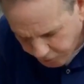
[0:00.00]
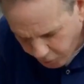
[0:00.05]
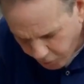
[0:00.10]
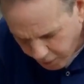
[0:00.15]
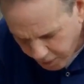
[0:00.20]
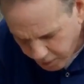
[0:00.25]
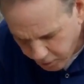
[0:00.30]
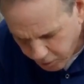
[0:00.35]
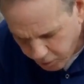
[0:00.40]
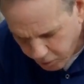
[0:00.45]

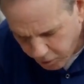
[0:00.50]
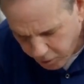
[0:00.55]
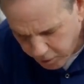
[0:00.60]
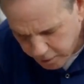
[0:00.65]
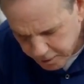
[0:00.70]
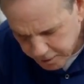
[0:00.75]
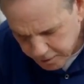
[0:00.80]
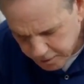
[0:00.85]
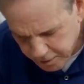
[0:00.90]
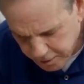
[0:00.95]
oil
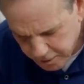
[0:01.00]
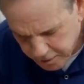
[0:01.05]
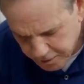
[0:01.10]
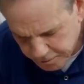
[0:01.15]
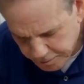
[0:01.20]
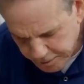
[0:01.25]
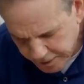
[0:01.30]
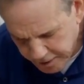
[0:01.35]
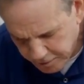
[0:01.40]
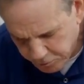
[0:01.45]
or the
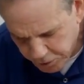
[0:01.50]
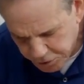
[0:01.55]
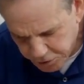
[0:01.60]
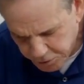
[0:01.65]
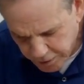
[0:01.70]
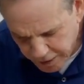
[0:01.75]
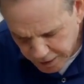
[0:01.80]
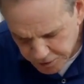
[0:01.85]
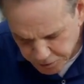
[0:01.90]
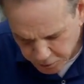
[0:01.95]
speed of which
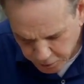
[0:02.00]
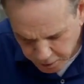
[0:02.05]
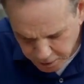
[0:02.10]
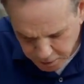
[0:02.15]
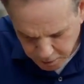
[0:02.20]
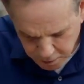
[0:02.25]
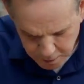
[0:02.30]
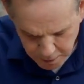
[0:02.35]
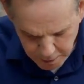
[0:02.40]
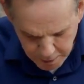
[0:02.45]
you add your
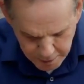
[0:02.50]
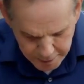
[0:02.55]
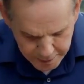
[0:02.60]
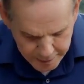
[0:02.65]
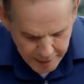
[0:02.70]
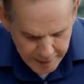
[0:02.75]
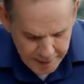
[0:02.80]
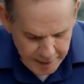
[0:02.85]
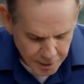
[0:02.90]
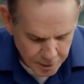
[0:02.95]
oil
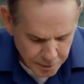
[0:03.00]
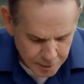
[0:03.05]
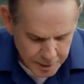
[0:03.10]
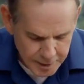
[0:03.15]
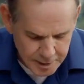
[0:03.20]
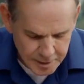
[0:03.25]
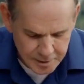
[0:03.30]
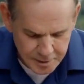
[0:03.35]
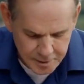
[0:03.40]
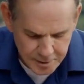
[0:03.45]
can
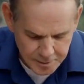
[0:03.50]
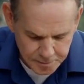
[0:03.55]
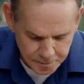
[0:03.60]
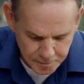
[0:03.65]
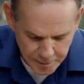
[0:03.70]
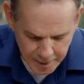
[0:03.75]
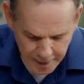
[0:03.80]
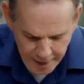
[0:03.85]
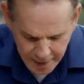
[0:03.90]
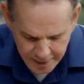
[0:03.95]
increase
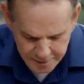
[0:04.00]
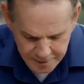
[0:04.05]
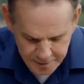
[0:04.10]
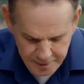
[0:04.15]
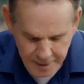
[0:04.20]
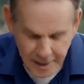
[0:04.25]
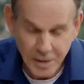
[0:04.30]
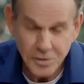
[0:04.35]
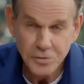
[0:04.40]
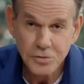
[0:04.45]

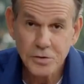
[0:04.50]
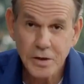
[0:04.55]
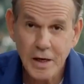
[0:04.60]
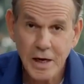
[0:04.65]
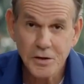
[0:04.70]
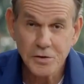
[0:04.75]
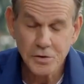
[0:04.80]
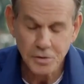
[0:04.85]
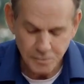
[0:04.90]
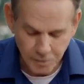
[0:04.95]

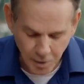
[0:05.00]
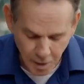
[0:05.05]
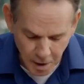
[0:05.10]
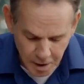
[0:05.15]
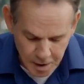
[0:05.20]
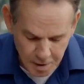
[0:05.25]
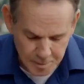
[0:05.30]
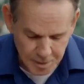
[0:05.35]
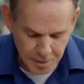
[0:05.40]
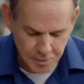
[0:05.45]
as your
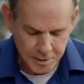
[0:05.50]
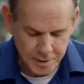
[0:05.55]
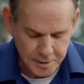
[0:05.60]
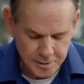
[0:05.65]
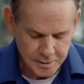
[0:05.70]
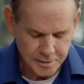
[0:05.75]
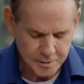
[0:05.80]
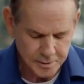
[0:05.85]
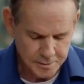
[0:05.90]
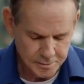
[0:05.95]
volume
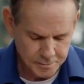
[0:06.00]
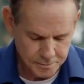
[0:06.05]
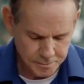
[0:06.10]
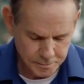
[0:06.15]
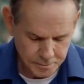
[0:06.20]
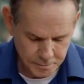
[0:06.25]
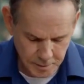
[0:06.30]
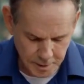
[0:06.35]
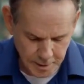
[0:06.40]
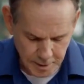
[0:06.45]
increases,
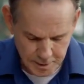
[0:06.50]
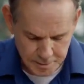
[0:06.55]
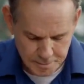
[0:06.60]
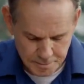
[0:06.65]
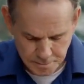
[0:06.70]
okay?